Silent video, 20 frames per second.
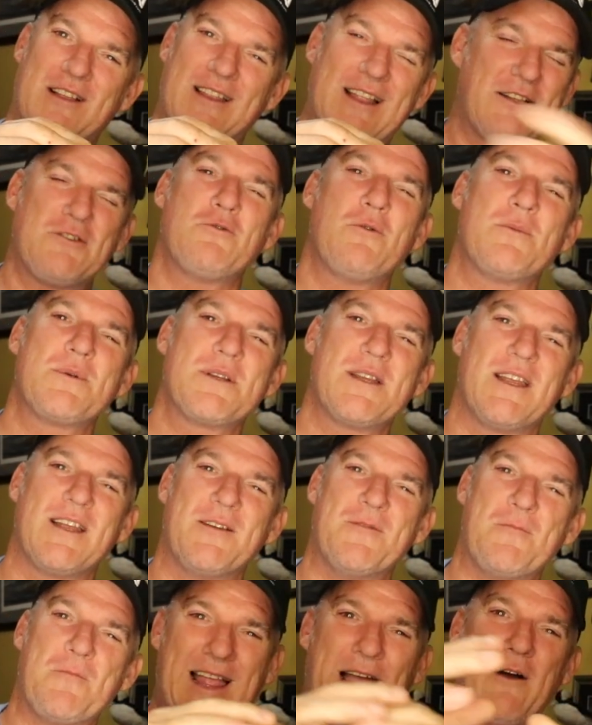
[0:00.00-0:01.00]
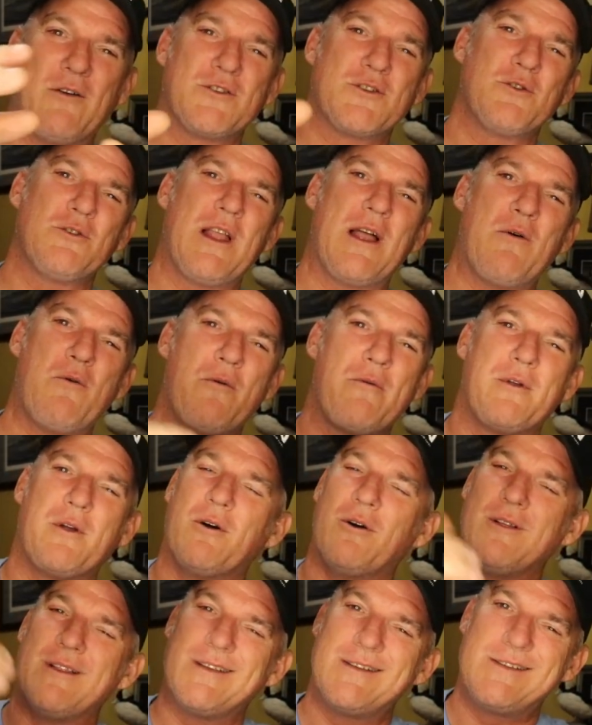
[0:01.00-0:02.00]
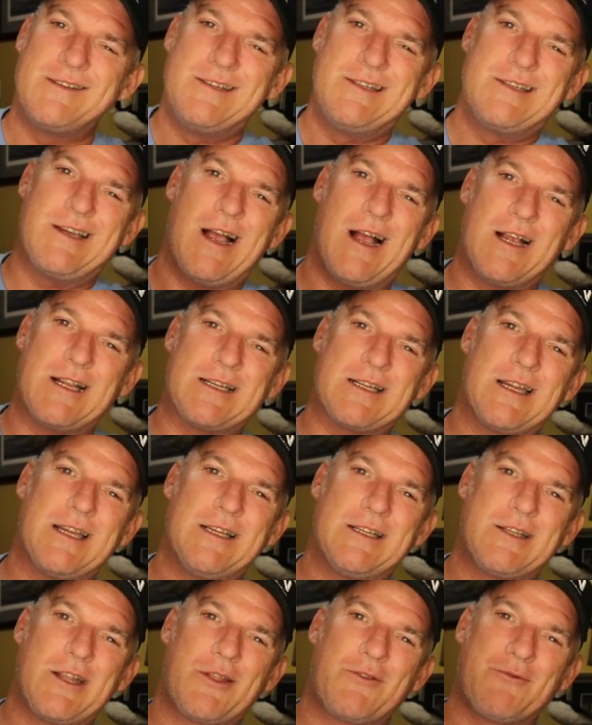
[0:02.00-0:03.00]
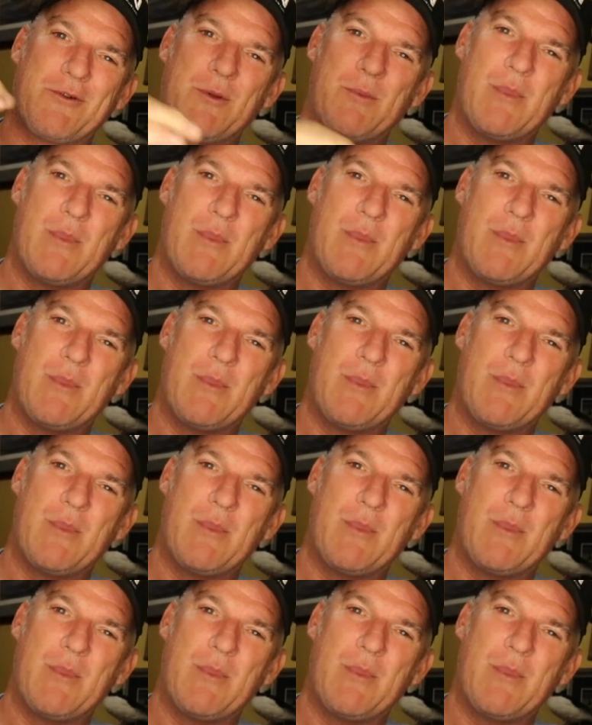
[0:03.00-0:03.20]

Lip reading: That's what I'm saying. Now, so now where are we going? Josh hits the three